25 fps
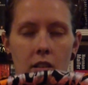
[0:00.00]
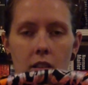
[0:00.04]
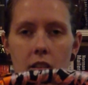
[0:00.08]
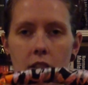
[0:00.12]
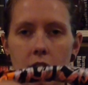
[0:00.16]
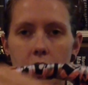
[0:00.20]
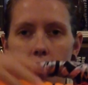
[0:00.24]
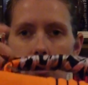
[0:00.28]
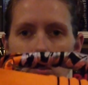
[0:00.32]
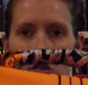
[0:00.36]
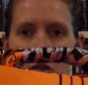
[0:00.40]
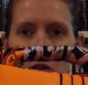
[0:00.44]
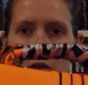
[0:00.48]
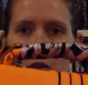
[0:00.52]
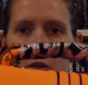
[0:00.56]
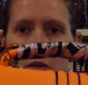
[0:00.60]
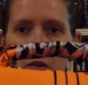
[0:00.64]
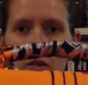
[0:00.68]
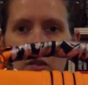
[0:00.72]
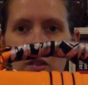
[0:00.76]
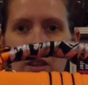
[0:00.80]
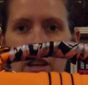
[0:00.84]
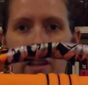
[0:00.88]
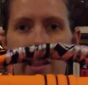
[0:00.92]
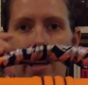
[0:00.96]
and just
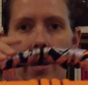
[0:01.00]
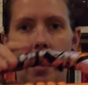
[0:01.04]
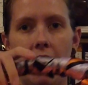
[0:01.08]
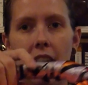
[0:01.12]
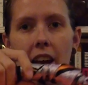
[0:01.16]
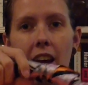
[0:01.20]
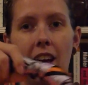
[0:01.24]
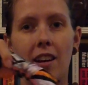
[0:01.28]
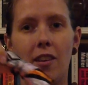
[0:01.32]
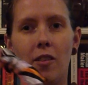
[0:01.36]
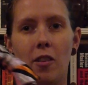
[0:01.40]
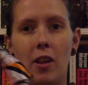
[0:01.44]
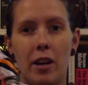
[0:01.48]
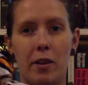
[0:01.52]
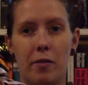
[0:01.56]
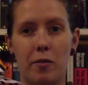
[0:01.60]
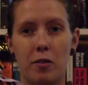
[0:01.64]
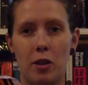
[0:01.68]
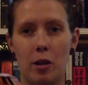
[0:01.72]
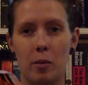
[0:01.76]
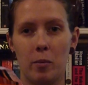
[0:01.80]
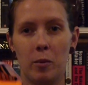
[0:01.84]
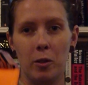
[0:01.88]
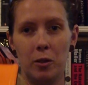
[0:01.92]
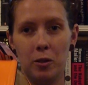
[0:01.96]
closes like that. I had a lot of
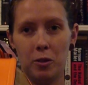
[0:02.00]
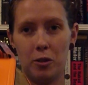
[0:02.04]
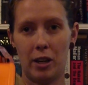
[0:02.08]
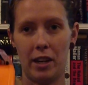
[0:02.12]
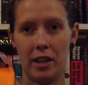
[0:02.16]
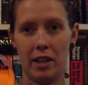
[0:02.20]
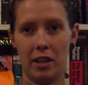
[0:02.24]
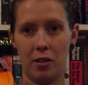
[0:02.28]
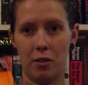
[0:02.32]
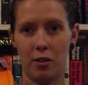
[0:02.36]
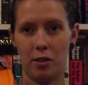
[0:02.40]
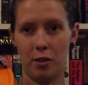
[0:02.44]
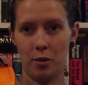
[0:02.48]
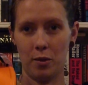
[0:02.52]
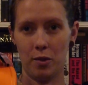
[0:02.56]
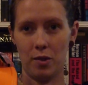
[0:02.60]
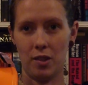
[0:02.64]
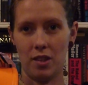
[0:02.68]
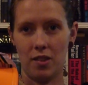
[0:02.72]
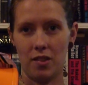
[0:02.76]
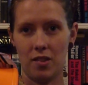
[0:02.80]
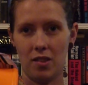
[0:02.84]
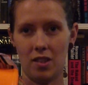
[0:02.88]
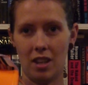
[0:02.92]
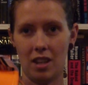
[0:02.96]
trouble trying to close
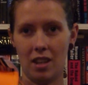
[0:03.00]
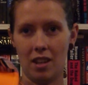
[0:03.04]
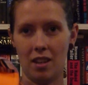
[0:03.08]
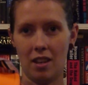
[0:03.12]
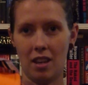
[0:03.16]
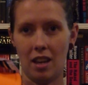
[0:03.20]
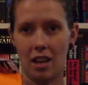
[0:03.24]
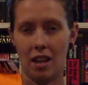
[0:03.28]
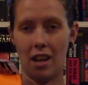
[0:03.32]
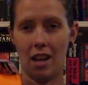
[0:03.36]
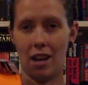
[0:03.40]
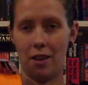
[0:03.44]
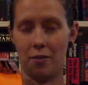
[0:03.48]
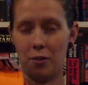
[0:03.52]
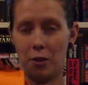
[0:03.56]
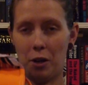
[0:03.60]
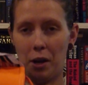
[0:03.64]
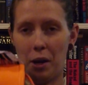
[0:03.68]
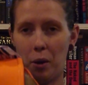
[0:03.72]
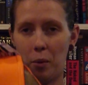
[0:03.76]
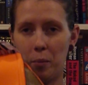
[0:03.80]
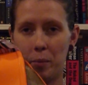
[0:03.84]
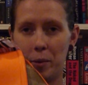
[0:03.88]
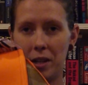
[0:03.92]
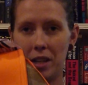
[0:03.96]
this thing again after
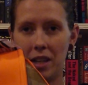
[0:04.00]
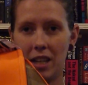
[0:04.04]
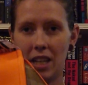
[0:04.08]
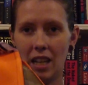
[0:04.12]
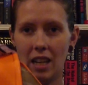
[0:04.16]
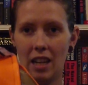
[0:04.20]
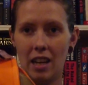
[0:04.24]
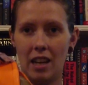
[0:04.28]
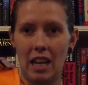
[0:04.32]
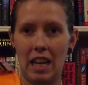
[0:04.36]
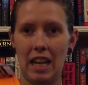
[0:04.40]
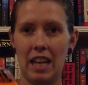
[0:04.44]
I opened it,